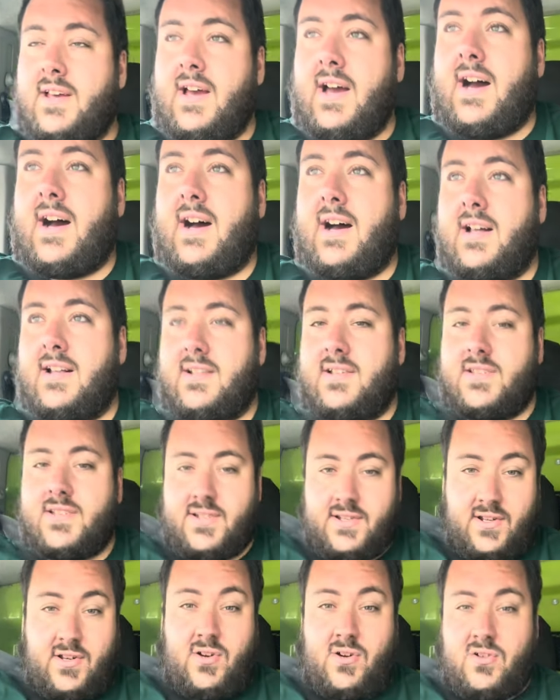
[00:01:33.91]
and
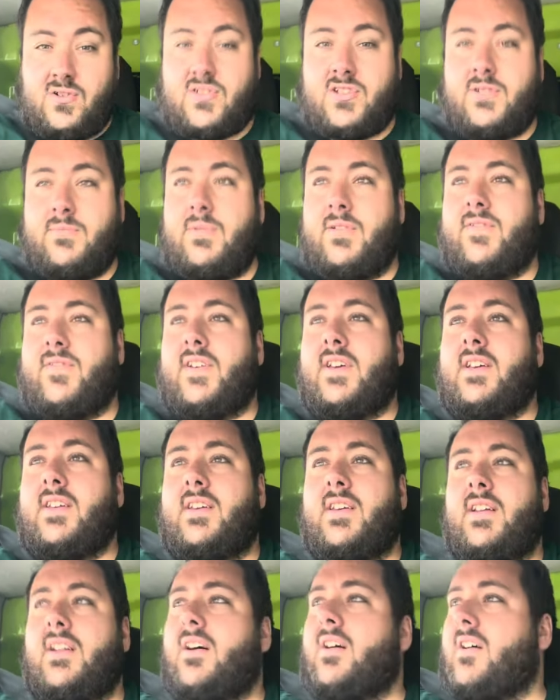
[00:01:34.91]
the customer
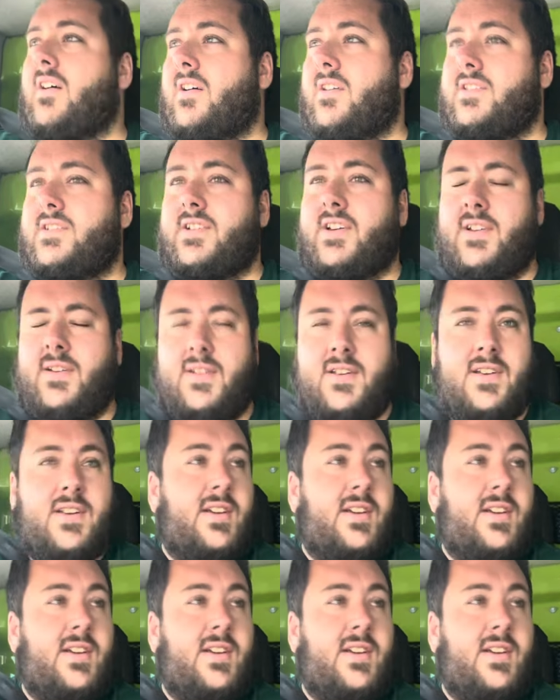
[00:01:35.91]
thinking, oh, it's gonna,